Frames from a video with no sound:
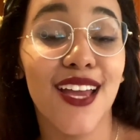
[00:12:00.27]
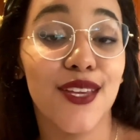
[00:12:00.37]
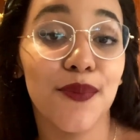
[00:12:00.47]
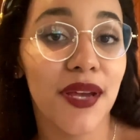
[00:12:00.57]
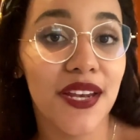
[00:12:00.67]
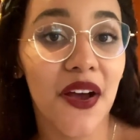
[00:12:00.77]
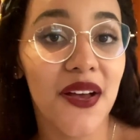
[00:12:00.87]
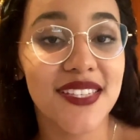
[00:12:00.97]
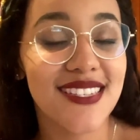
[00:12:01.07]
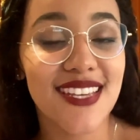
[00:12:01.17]
you may
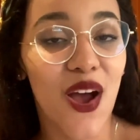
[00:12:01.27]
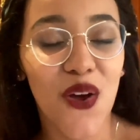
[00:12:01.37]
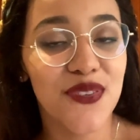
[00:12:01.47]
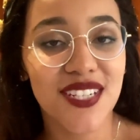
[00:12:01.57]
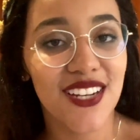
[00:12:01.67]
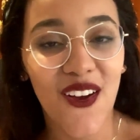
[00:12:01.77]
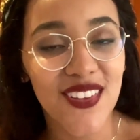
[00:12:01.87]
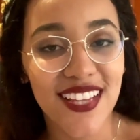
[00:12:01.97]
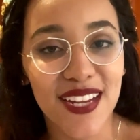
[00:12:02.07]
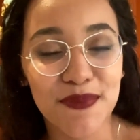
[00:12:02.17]
not see often
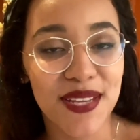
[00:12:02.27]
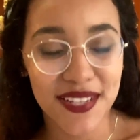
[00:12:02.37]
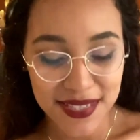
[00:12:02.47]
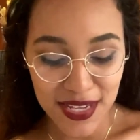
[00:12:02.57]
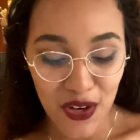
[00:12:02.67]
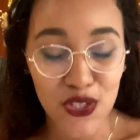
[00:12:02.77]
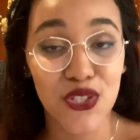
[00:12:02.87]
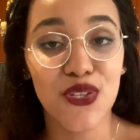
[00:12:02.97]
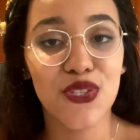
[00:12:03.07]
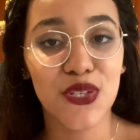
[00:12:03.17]
online because they are
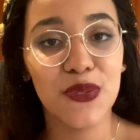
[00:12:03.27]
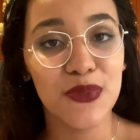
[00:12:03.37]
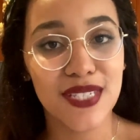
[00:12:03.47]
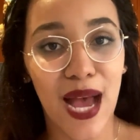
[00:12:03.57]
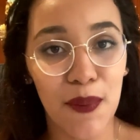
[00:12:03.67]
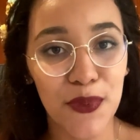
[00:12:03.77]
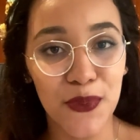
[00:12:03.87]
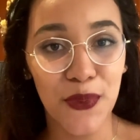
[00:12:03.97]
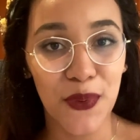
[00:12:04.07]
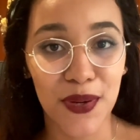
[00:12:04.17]
just too taboo
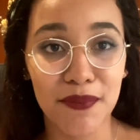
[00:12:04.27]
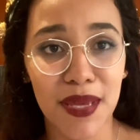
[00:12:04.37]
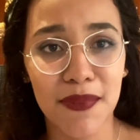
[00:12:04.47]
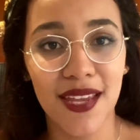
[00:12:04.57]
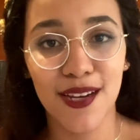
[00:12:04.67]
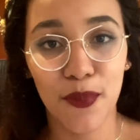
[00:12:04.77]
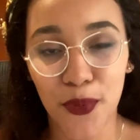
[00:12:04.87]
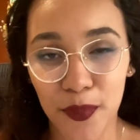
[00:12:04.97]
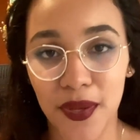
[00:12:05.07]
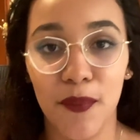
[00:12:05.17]
or maybe
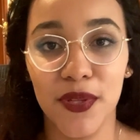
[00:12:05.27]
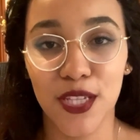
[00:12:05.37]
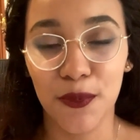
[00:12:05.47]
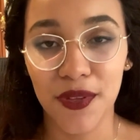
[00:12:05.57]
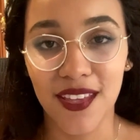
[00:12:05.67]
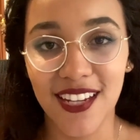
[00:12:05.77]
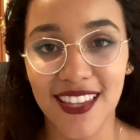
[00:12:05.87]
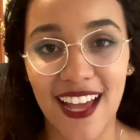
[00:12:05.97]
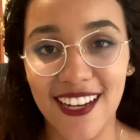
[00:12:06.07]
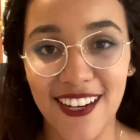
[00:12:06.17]
inappropriate, but they're really
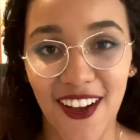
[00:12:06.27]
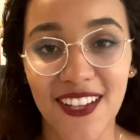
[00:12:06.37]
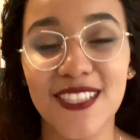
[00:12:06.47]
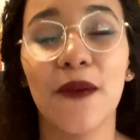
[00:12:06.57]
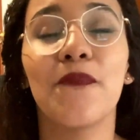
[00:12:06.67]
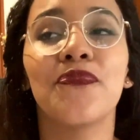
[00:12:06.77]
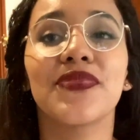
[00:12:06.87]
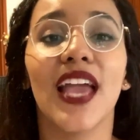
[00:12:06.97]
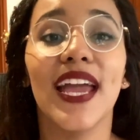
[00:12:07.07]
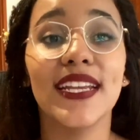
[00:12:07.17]
not.
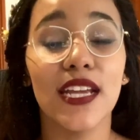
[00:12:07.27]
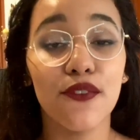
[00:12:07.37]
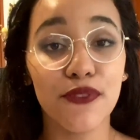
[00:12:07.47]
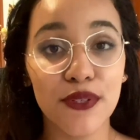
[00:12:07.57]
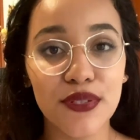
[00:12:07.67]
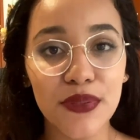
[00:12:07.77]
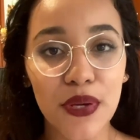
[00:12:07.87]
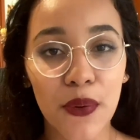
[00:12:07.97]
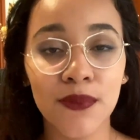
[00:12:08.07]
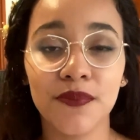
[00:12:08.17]
And if you don't
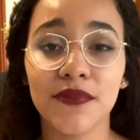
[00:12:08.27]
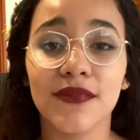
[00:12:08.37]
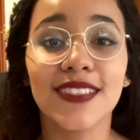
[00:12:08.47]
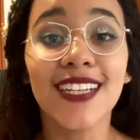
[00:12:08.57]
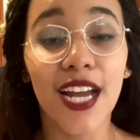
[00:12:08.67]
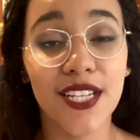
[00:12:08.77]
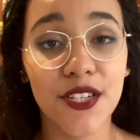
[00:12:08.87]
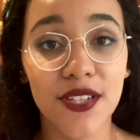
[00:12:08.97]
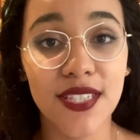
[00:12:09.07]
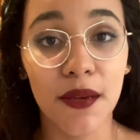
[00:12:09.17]
know,
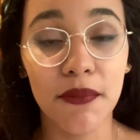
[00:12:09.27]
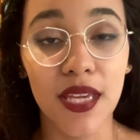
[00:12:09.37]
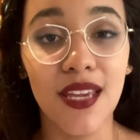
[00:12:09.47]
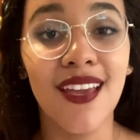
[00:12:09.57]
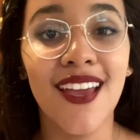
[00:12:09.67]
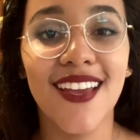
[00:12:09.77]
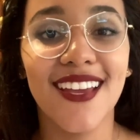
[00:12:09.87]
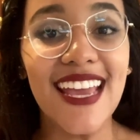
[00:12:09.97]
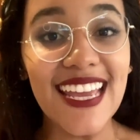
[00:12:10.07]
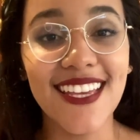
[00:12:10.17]
Adira.me
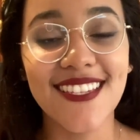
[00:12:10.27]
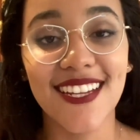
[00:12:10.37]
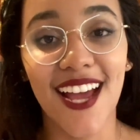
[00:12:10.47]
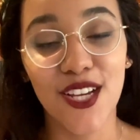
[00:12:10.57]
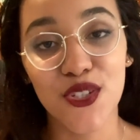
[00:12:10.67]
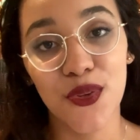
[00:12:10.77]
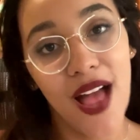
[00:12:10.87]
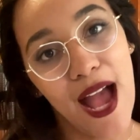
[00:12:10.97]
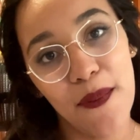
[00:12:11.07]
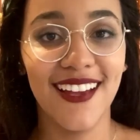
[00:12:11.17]
is an actual
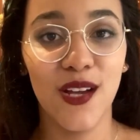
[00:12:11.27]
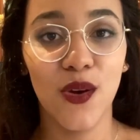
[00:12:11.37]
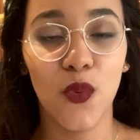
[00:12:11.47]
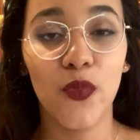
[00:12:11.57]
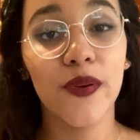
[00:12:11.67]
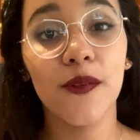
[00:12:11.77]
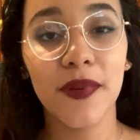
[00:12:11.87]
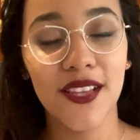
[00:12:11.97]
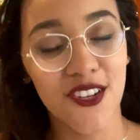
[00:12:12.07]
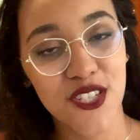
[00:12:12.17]
app. We will be
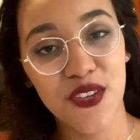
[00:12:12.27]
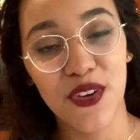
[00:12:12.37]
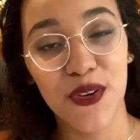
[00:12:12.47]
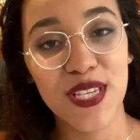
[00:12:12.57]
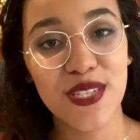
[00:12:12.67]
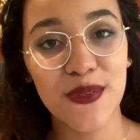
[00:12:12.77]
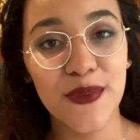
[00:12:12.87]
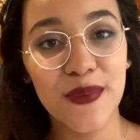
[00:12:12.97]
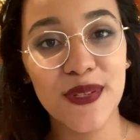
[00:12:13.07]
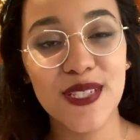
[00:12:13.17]
launching very
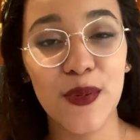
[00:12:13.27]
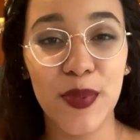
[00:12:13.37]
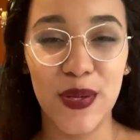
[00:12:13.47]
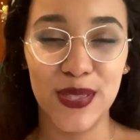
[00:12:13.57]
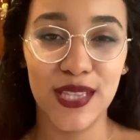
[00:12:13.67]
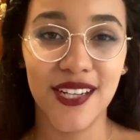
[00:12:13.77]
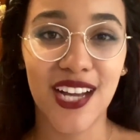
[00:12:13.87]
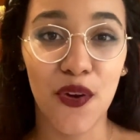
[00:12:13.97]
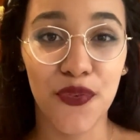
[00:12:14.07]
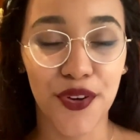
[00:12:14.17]
soon, so be on the
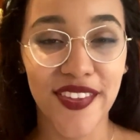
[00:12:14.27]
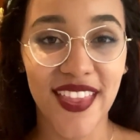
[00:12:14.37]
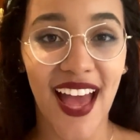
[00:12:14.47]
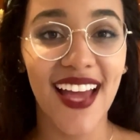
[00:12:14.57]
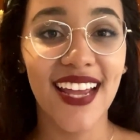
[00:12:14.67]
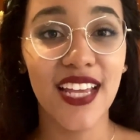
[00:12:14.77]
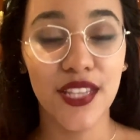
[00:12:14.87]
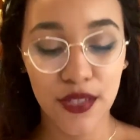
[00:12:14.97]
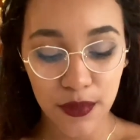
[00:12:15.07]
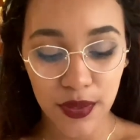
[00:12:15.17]
lookout for that,
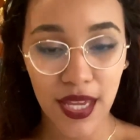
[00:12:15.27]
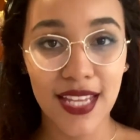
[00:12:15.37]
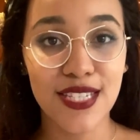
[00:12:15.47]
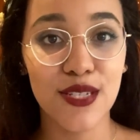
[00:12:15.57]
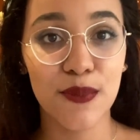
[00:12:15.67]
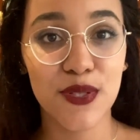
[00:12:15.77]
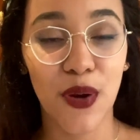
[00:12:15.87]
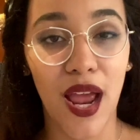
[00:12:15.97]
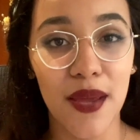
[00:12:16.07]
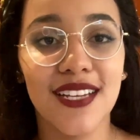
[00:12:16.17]
and you can
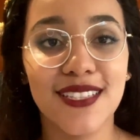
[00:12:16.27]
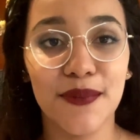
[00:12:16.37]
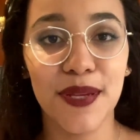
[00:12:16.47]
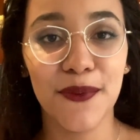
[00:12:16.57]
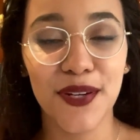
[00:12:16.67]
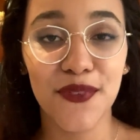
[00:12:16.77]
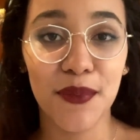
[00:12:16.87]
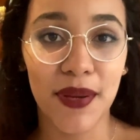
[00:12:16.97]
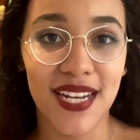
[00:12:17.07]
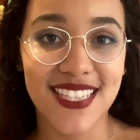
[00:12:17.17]
subscribe to be one of the
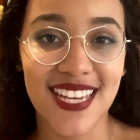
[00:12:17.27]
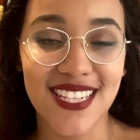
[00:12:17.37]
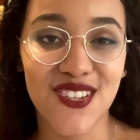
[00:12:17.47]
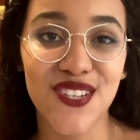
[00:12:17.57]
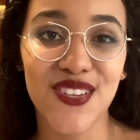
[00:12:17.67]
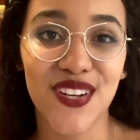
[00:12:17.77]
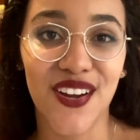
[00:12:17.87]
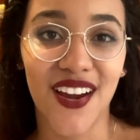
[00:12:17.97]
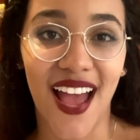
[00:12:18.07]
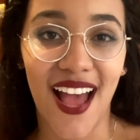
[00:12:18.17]
beta testers on
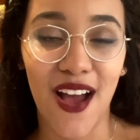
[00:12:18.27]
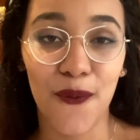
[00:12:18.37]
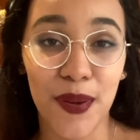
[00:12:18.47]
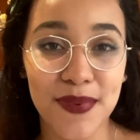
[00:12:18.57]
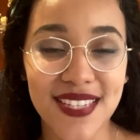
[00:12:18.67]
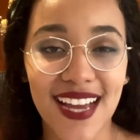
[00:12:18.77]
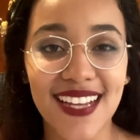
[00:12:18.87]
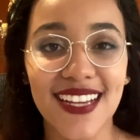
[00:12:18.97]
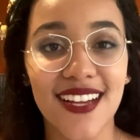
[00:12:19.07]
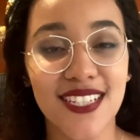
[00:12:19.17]
our
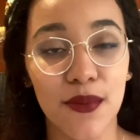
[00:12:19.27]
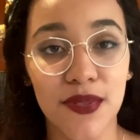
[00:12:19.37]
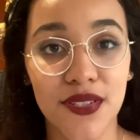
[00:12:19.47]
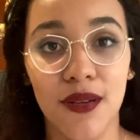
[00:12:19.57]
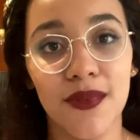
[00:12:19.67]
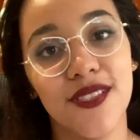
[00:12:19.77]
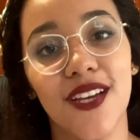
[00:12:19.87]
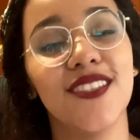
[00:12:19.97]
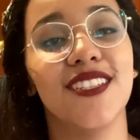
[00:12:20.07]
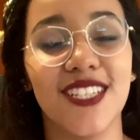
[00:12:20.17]
website at
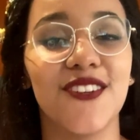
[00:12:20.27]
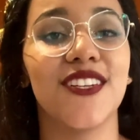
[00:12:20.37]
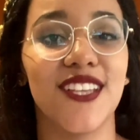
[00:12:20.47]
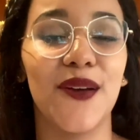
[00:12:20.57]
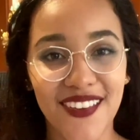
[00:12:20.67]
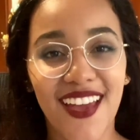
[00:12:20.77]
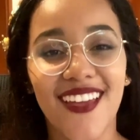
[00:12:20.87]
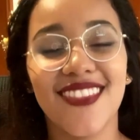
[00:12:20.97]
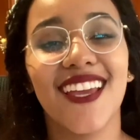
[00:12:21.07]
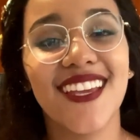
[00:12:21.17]
www.adira.me.
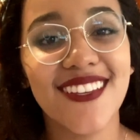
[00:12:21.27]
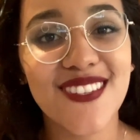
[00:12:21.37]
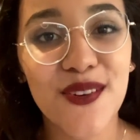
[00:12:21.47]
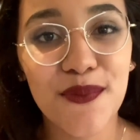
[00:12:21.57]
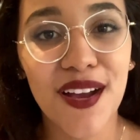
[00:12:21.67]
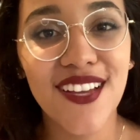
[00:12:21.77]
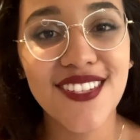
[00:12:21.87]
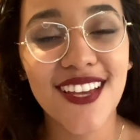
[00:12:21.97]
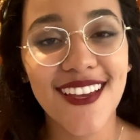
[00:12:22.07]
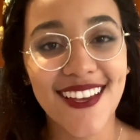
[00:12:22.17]
Thank you so much,
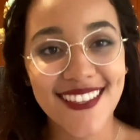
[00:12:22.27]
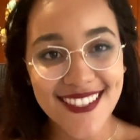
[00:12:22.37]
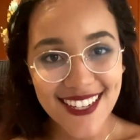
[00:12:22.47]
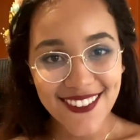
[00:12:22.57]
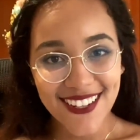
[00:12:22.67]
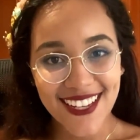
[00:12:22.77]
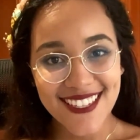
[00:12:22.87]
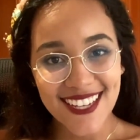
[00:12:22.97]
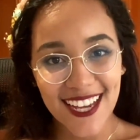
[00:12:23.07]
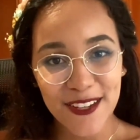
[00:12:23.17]
and see you next
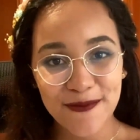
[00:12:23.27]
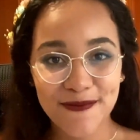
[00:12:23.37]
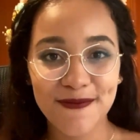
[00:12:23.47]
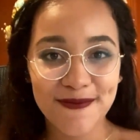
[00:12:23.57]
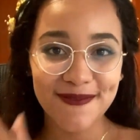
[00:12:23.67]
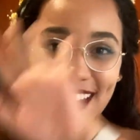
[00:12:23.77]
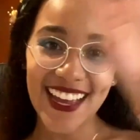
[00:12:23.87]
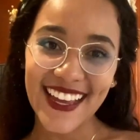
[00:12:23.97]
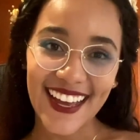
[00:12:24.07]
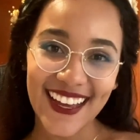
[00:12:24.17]
time.
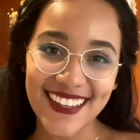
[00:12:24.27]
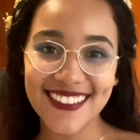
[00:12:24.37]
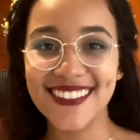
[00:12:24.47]
Bye, guys.